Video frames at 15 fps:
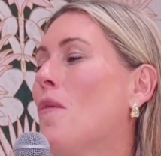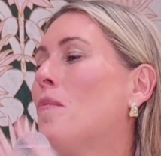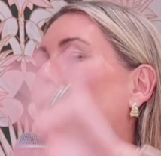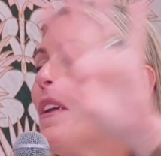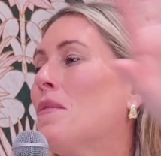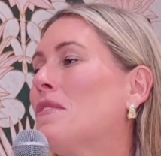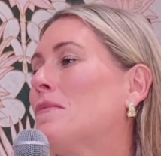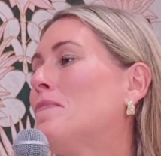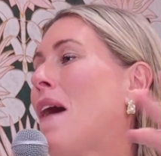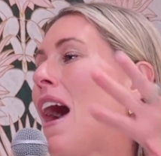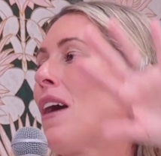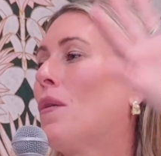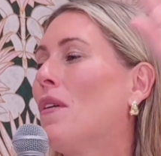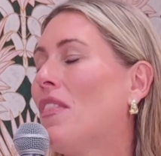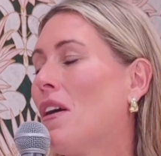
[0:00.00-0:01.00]
but it was
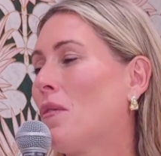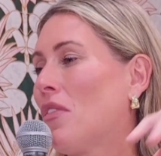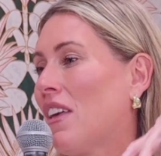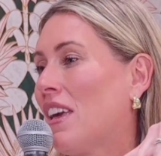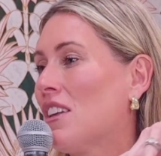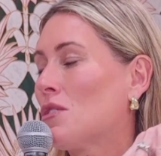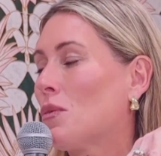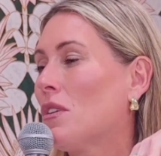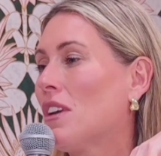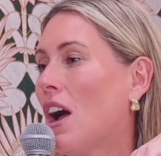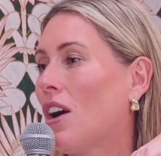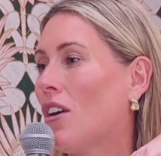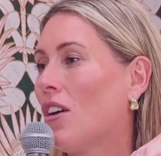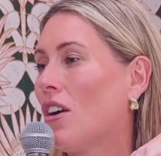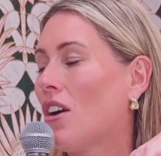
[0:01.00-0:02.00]
back when the kids were
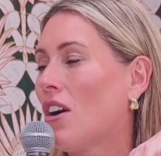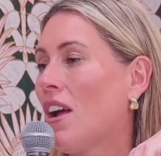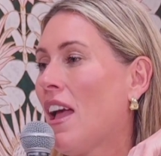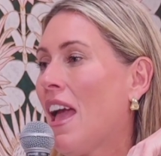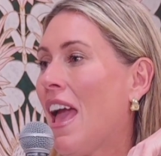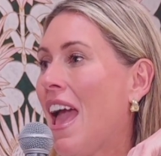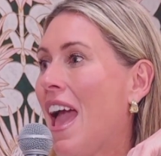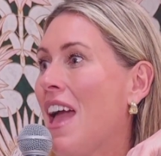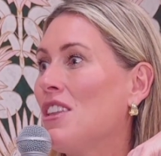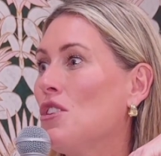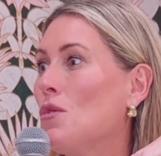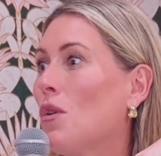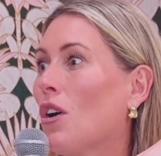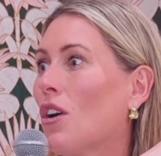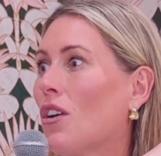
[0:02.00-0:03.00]
younger, and
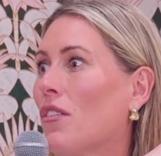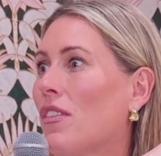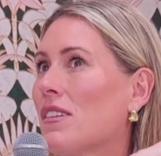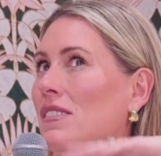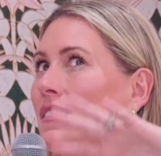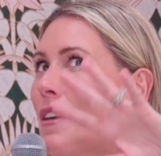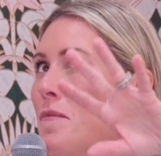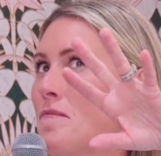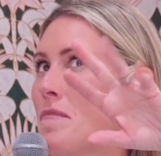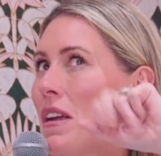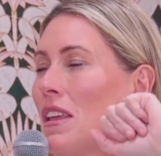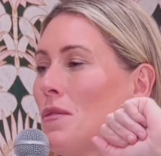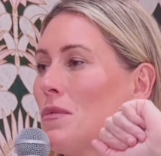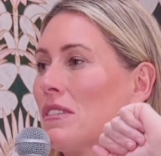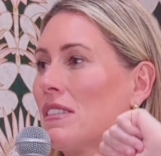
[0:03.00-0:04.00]
you heard that
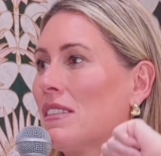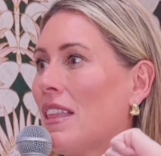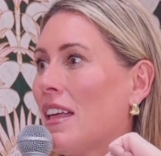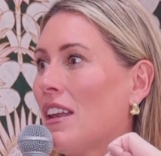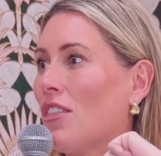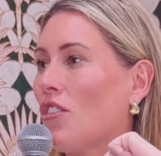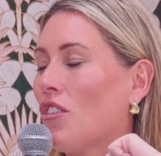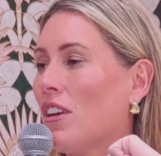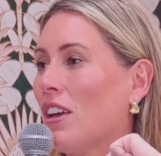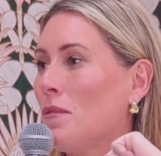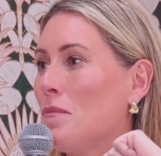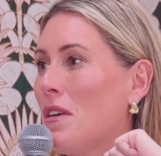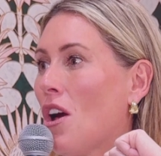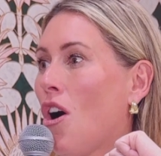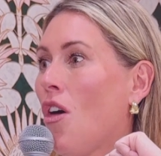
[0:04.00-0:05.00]
somebody was letting their
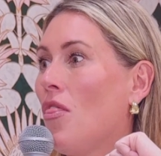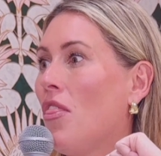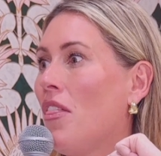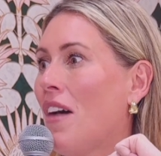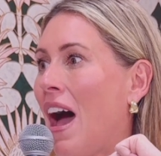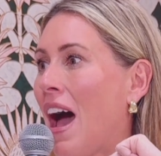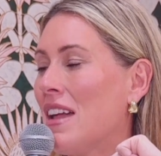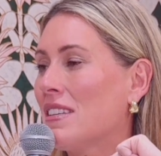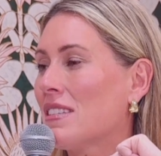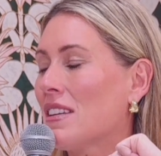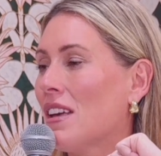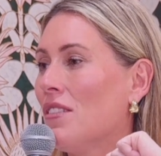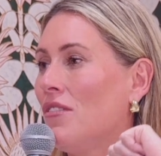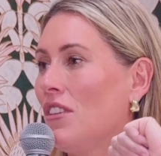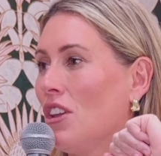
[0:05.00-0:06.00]
kid be on that
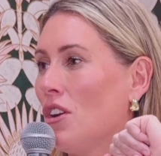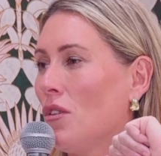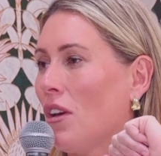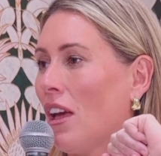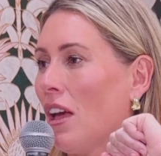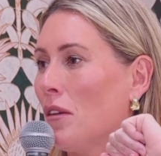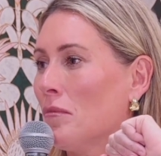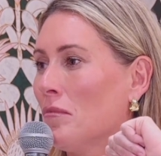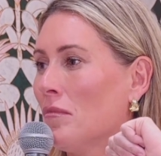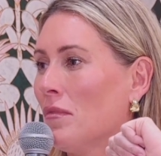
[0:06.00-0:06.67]
video game.